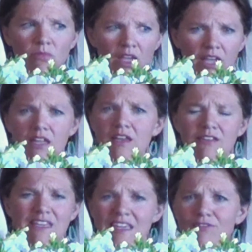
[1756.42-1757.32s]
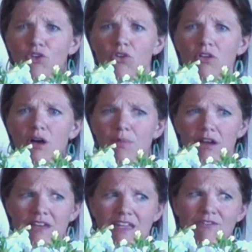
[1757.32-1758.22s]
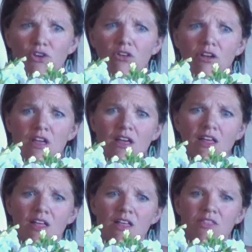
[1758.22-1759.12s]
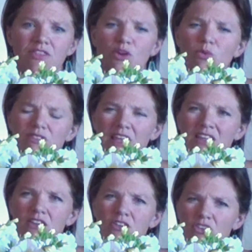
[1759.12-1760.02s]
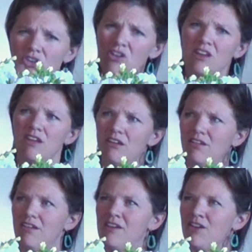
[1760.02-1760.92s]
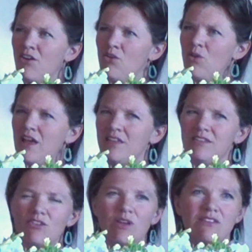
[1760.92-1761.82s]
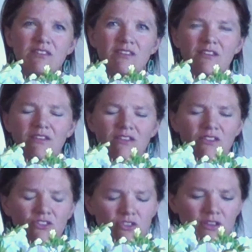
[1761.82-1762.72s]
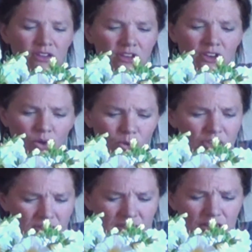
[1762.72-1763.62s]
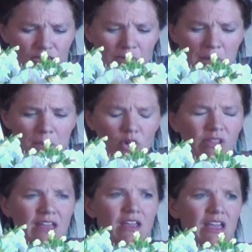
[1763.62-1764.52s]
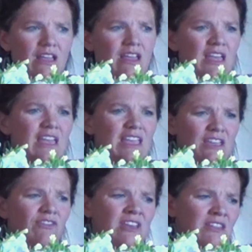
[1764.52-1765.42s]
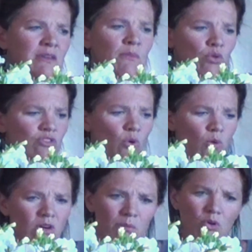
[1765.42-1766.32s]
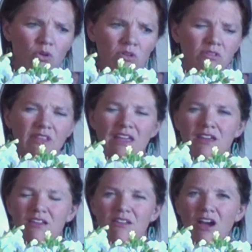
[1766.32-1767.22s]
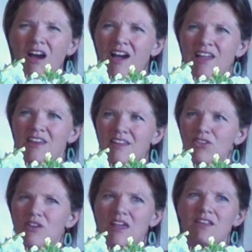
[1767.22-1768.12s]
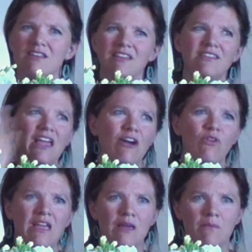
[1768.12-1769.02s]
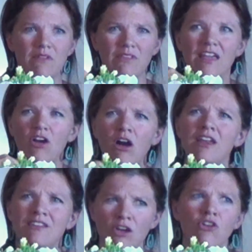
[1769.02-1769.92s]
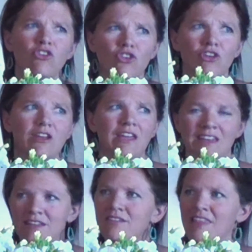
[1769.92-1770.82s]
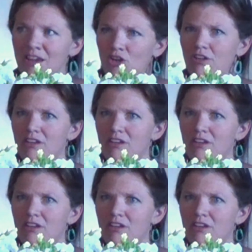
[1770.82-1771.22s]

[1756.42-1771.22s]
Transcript: it is evil upon evil, there was good, and so it's, we just need to remember, even in the most horrible, God, you can't discount him. God is all good, and he's there,